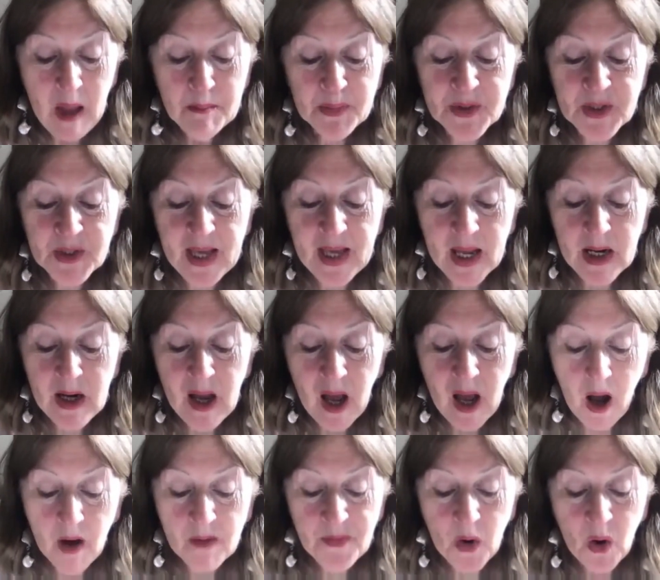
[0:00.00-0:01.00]
But again,
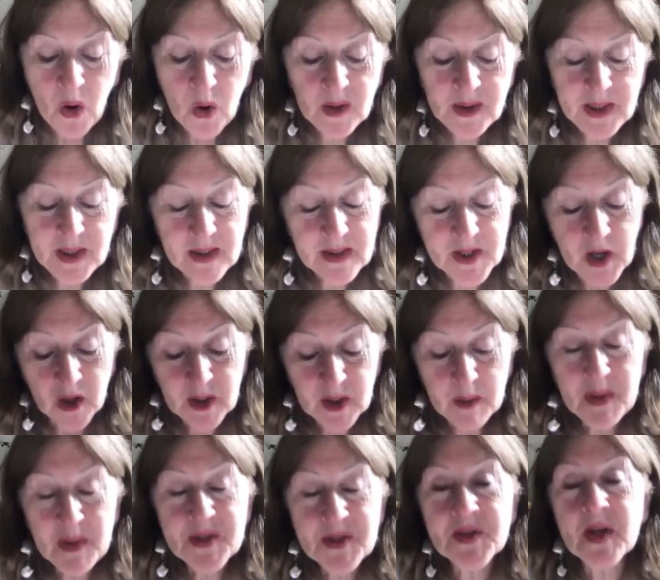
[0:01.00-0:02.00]
of all the
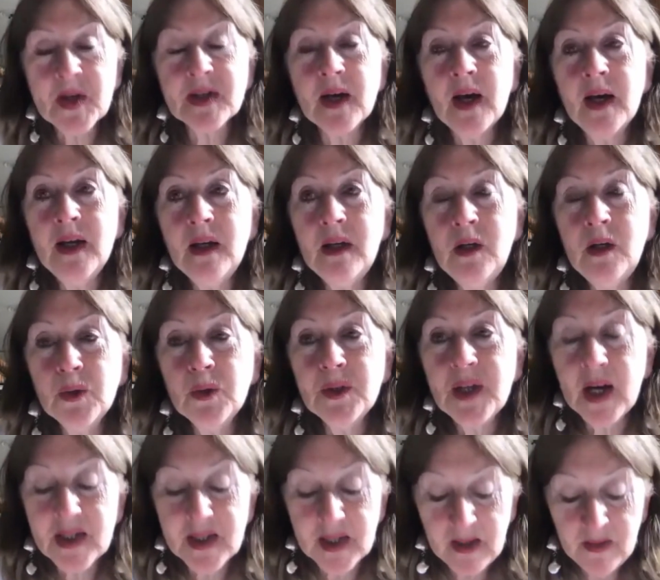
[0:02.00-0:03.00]
documents that I looked
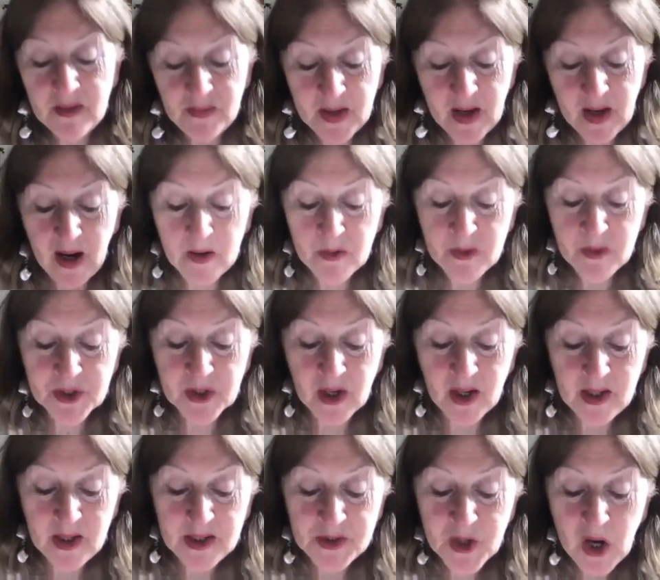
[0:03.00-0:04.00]
at in the Irish
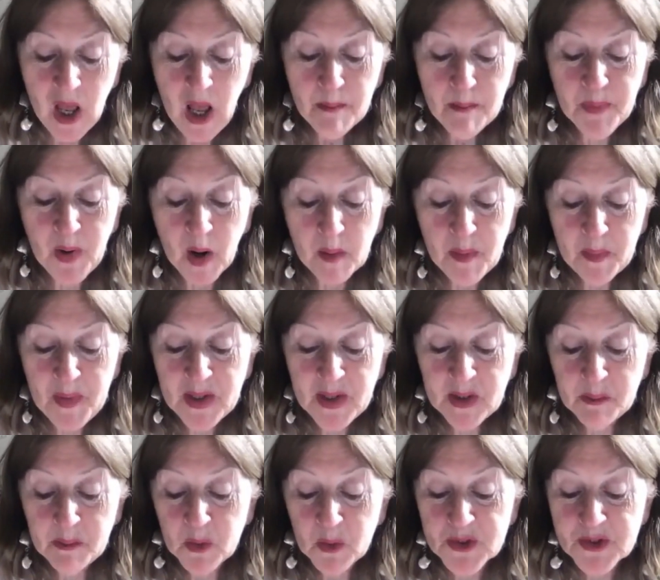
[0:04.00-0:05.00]
College, probably
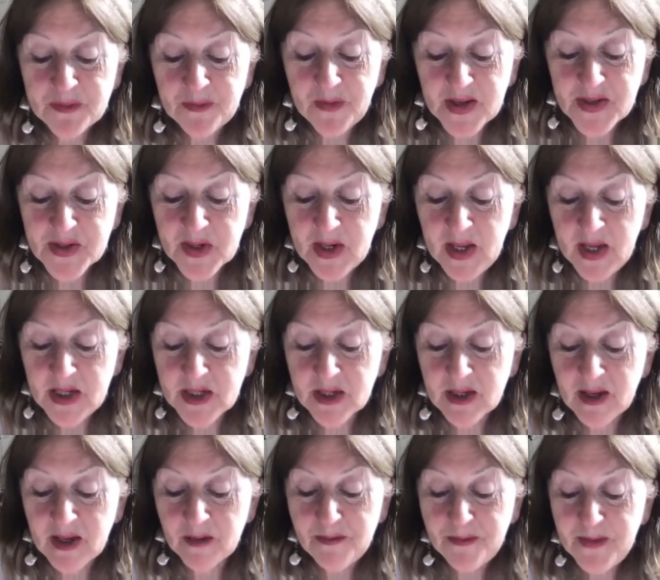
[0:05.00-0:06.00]
the most
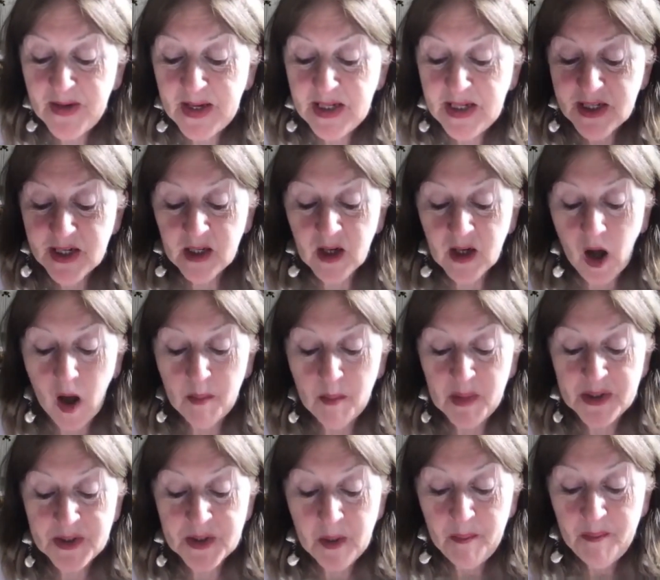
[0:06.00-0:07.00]
fascinating, fleeting
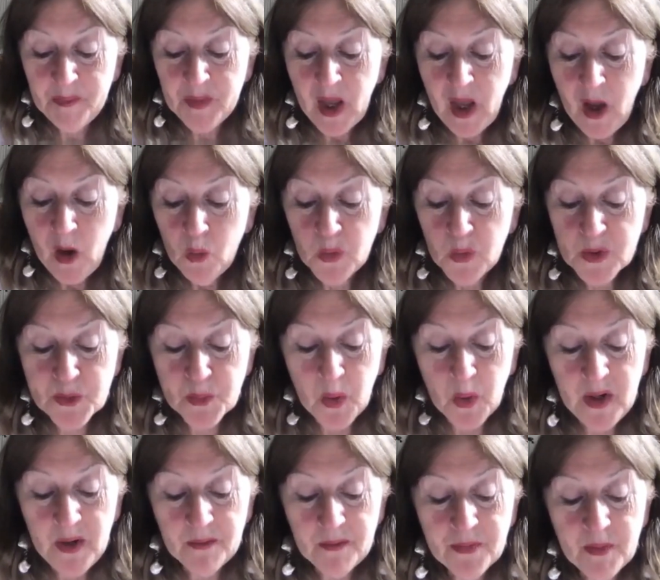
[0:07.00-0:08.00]
comment was
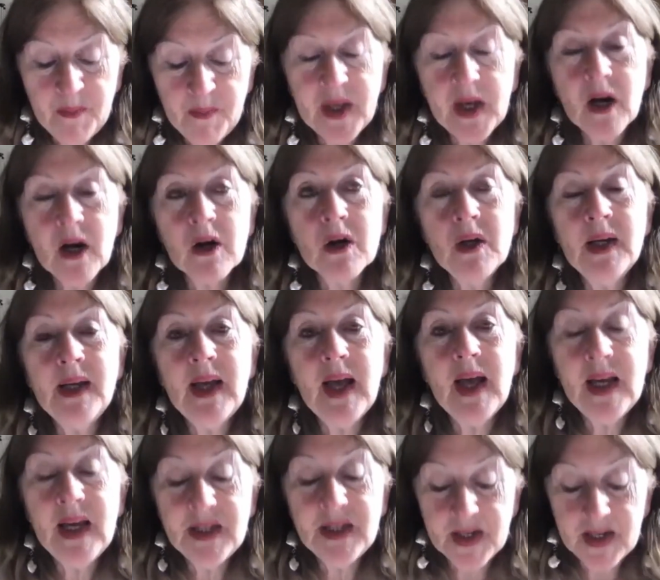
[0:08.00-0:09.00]
one from the early
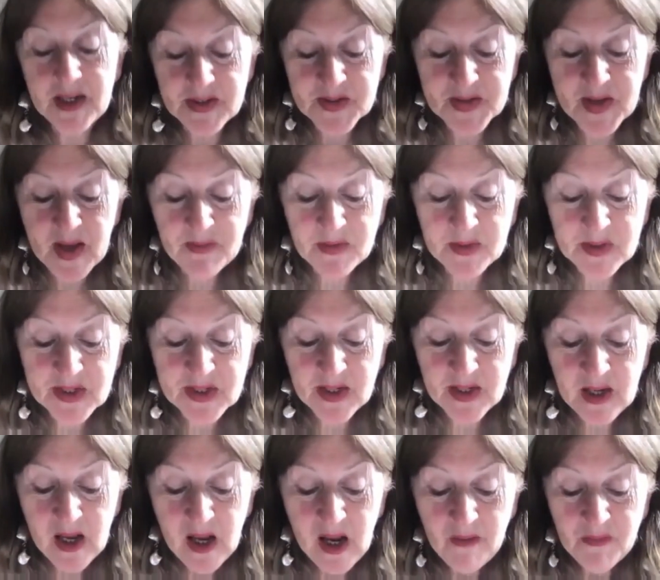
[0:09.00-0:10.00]

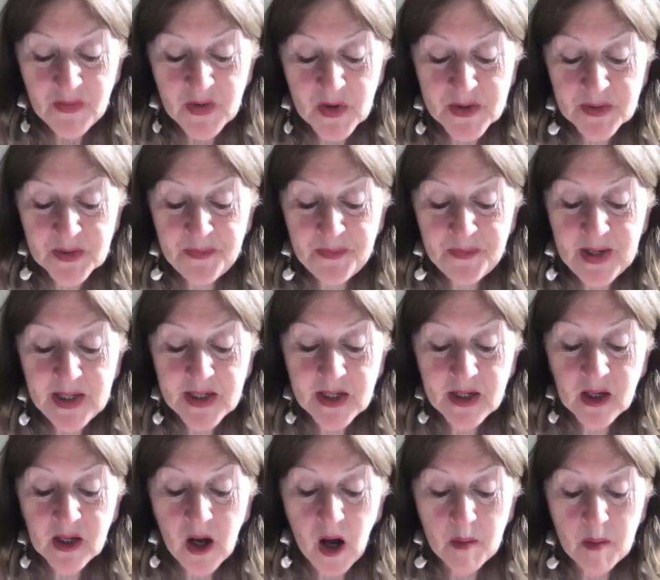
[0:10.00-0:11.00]
1870. There's a
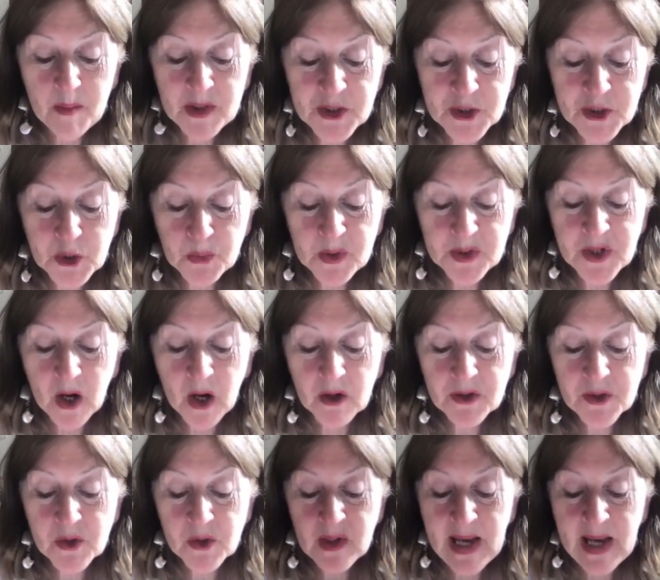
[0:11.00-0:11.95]
fleeting comment to a Dr.